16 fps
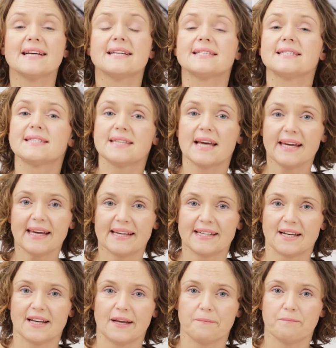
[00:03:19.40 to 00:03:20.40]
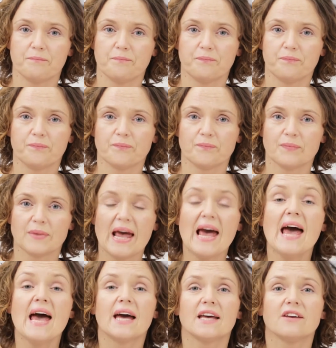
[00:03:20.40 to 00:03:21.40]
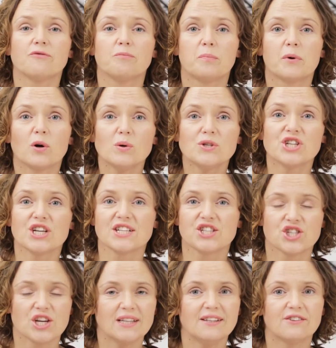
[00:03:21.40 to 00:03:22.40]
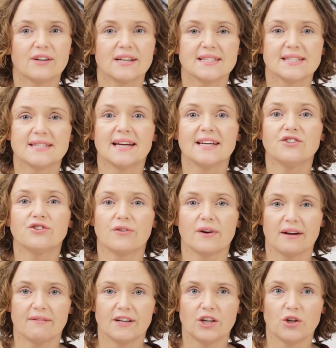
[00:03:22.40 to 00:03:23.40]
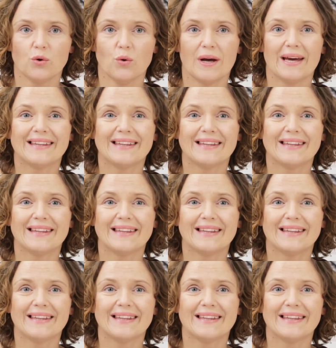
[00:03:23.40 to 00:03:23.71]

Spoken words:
Secondly, if project generates net revenue,